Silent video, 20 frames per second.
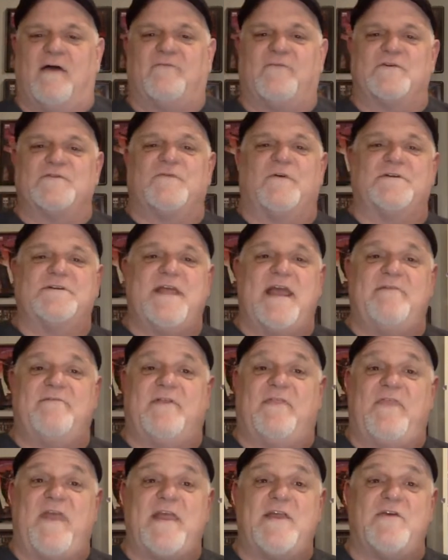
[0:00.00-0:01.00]
First of all,
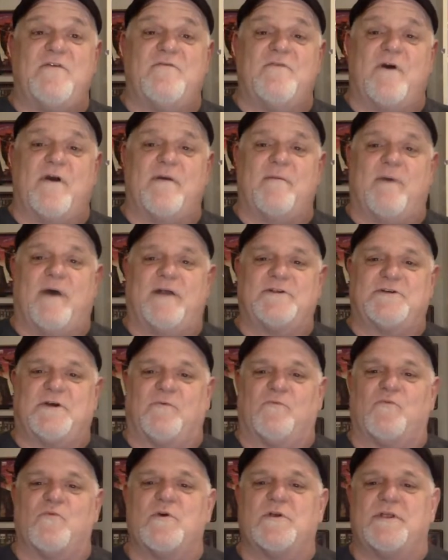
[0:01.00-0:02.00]
David, thank you very much.
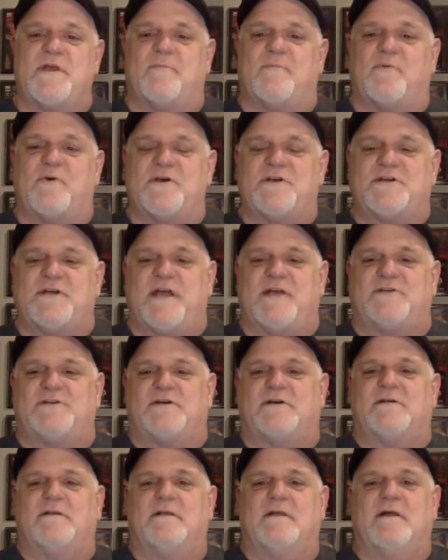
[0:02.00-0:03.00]
I really appreciate
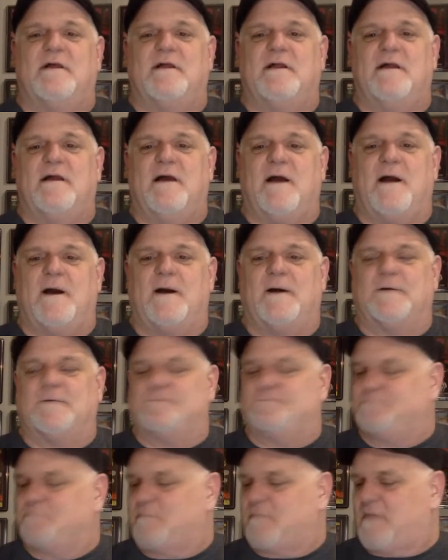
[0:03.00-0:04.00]
you.
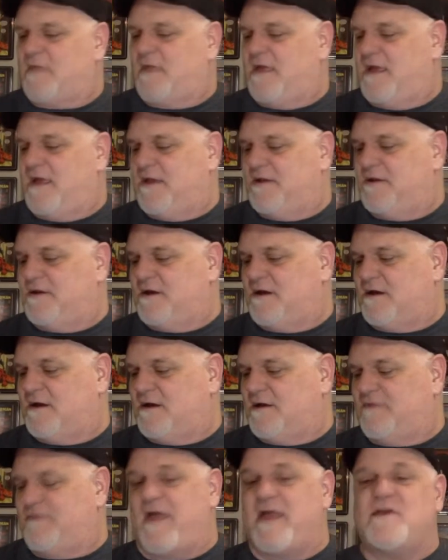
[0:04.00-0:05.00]
And
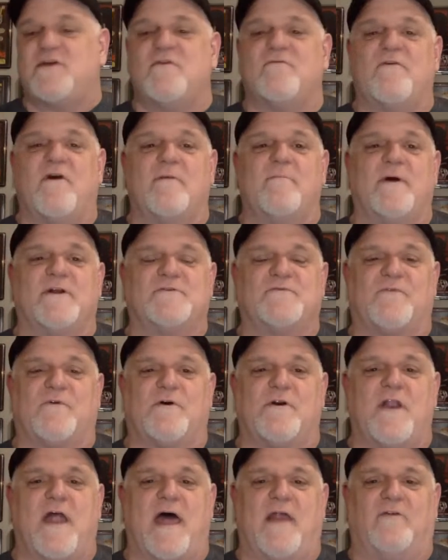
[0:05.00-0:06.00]
thank you very much
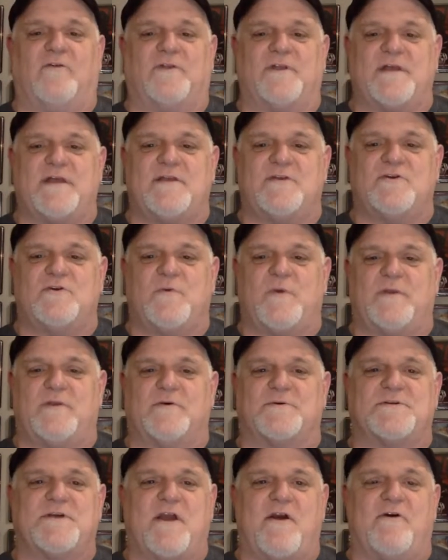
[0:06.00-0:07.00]
for not only doing
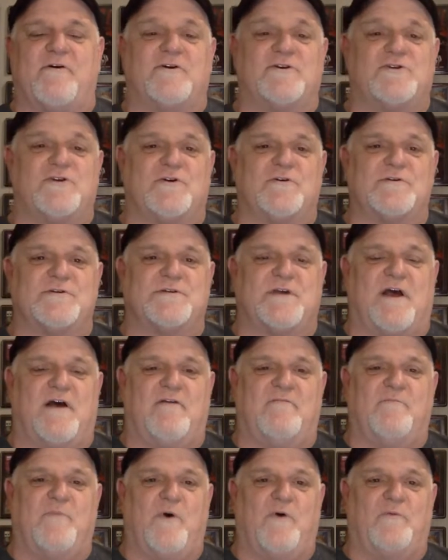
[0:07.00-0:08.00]
those caricatures
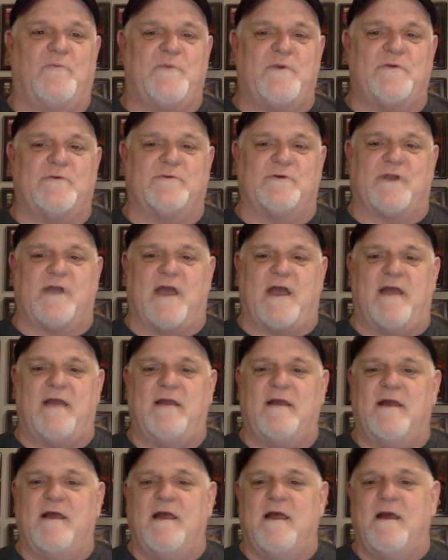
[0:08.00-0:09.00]
of both Bueller and
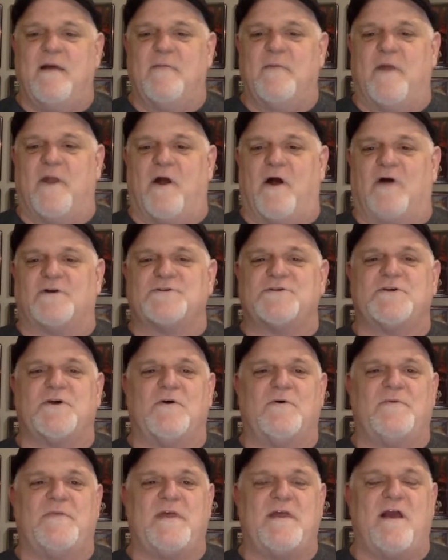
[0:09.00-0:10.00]
I, but
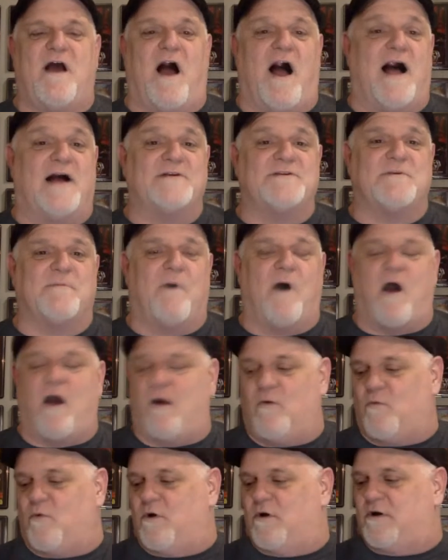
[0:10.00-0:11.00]
also the awesome
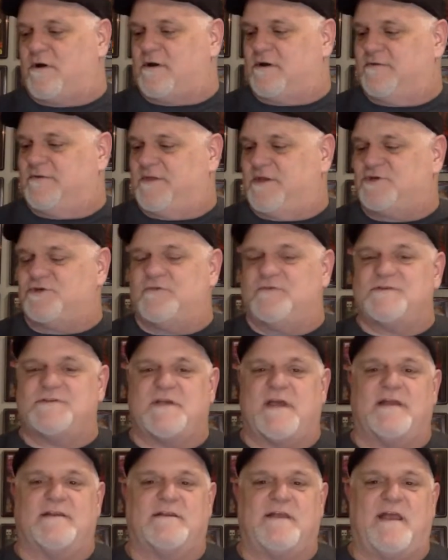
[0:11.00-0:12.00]
artwork that you
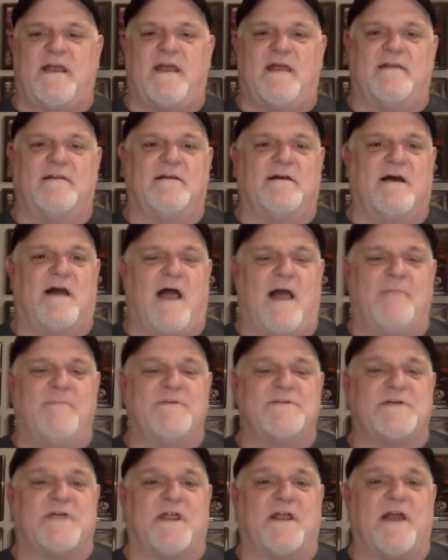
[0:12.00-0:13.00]
sent. And I'm
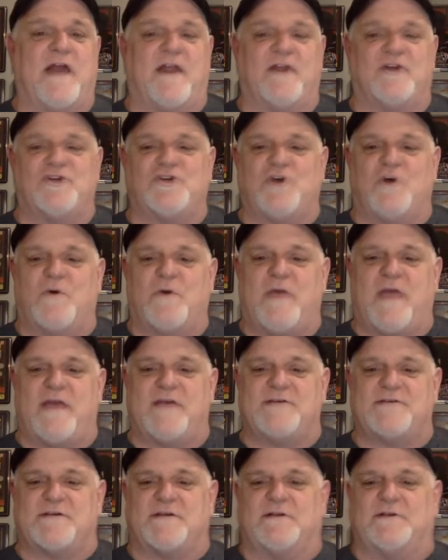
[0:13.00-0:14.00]
just going to kind of
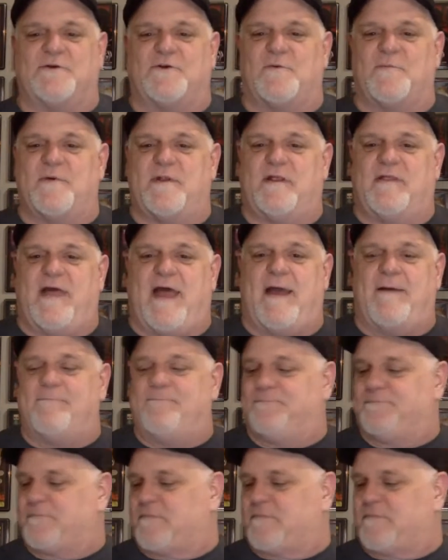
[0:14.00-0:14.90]
showcase a little bit of that.